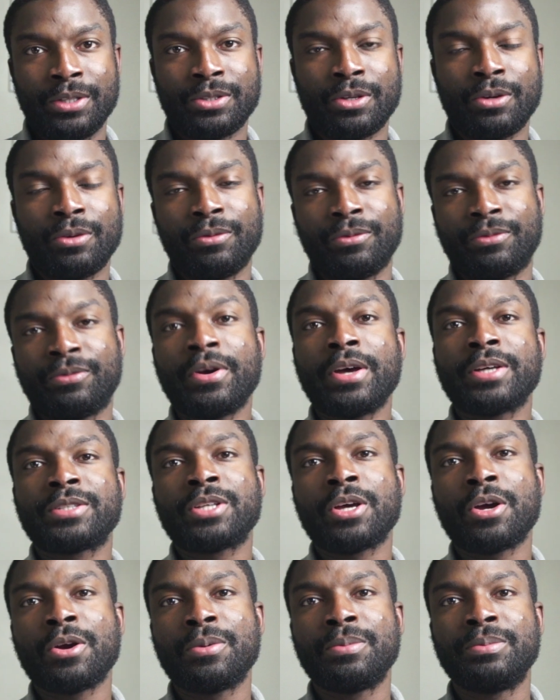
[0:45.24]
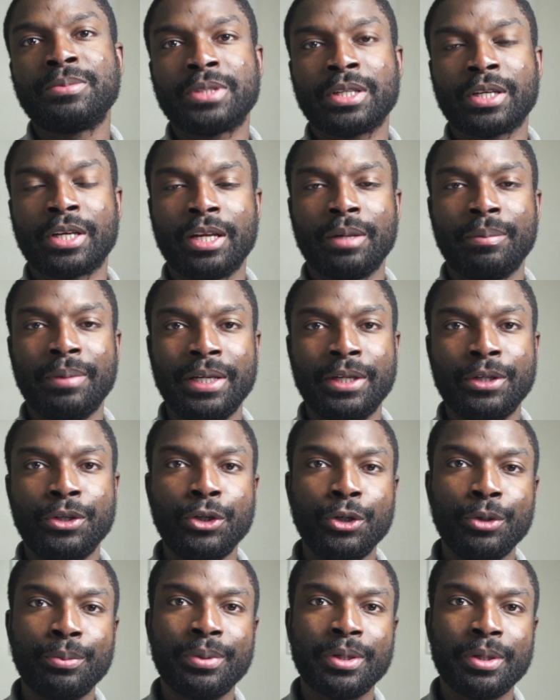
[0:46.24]
So first homes are going to be
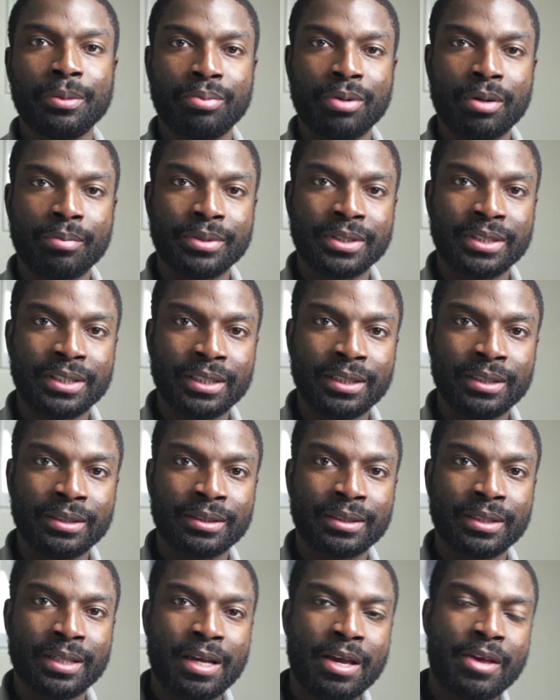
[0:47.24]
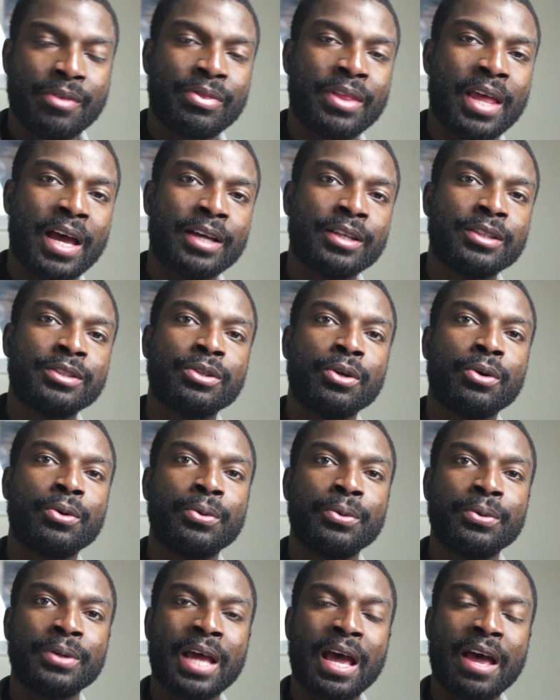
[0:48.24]
new build properties that are
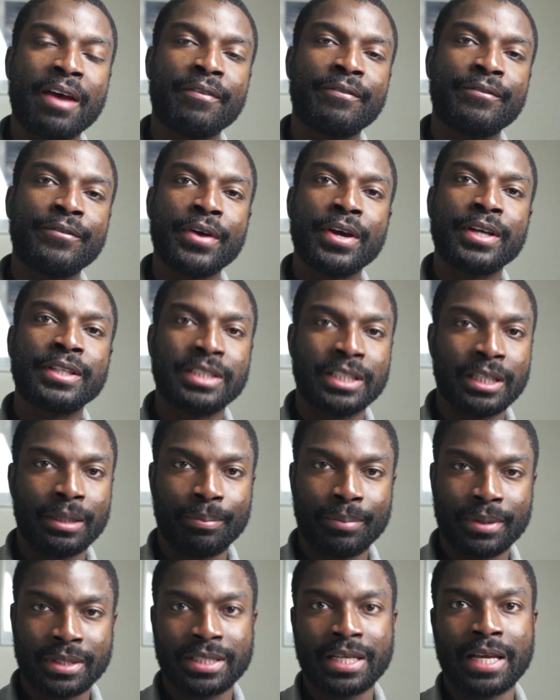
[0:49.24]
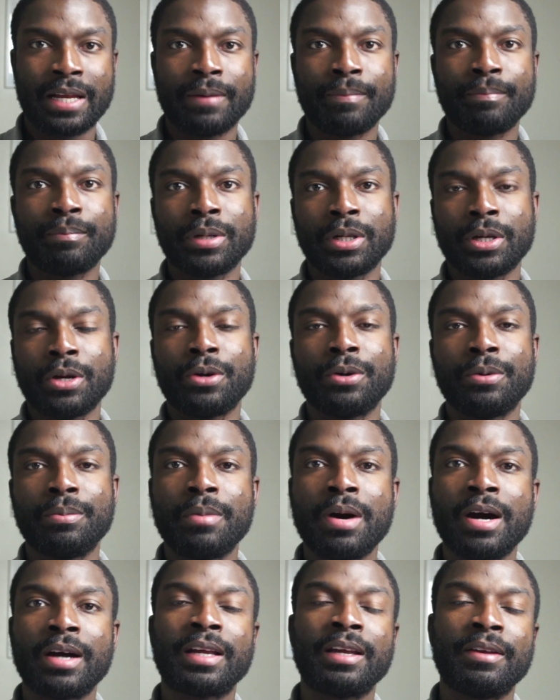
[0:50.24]
sold at 30% below
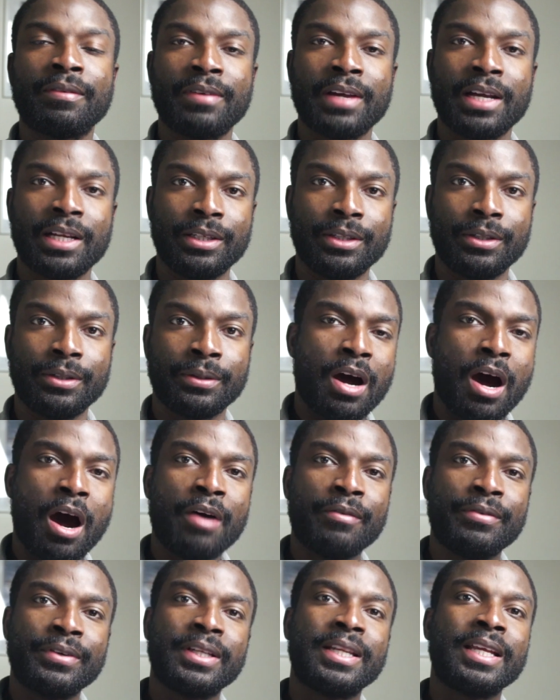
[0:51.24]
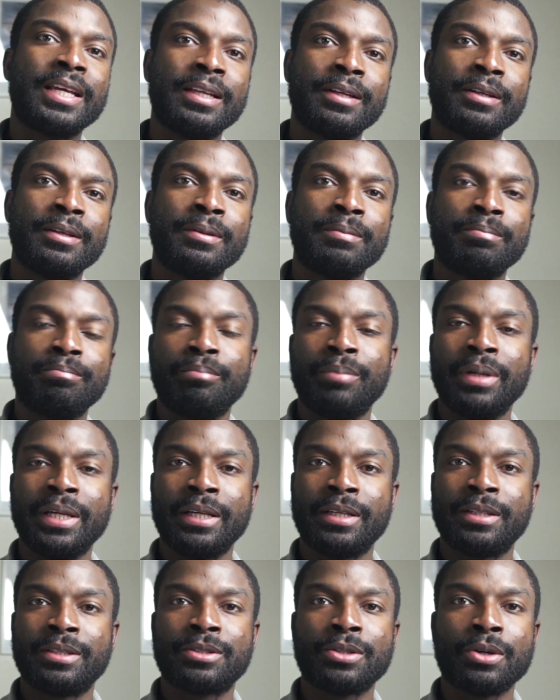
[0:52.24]
market value. Other than
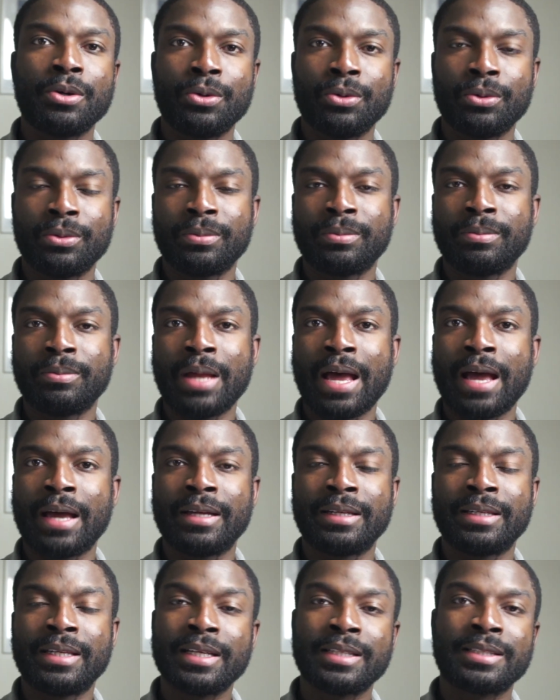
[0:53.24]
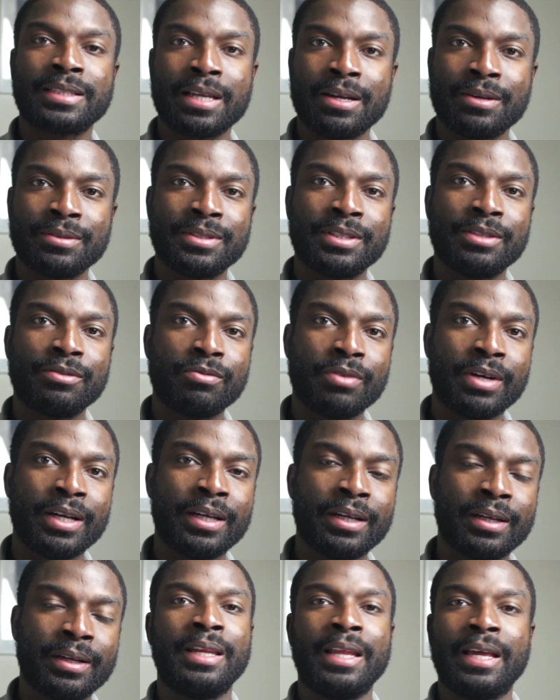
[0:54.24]
being sold at a discounted
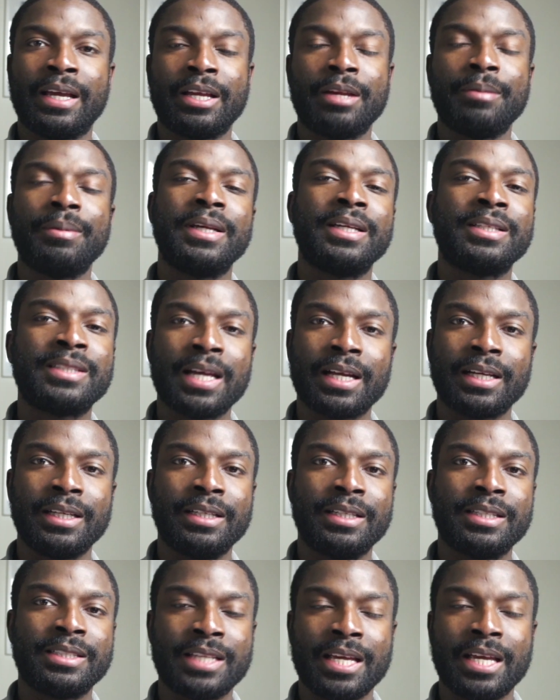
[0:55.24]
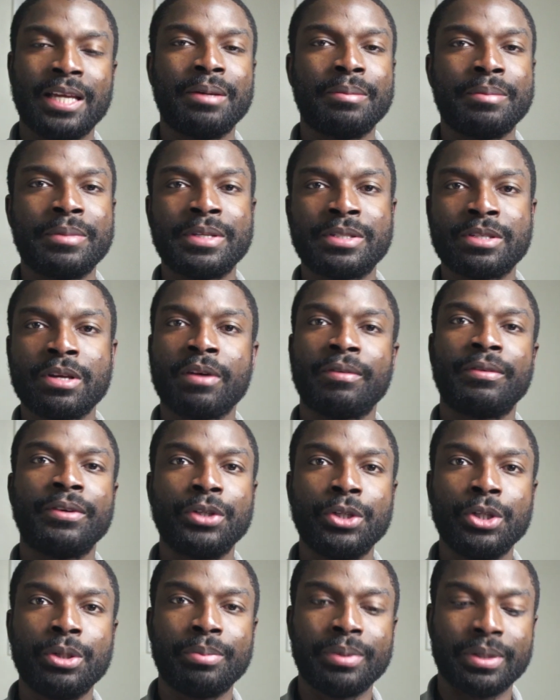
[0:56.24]
rate, they're going to be exactly the same as other
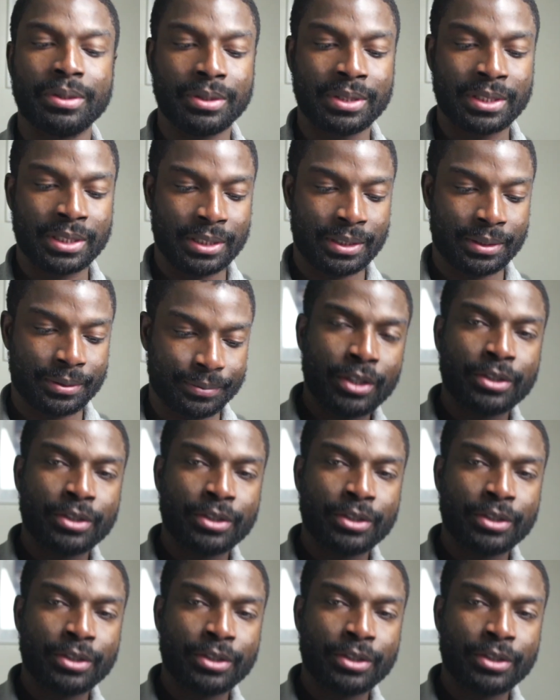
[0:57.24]
new builds.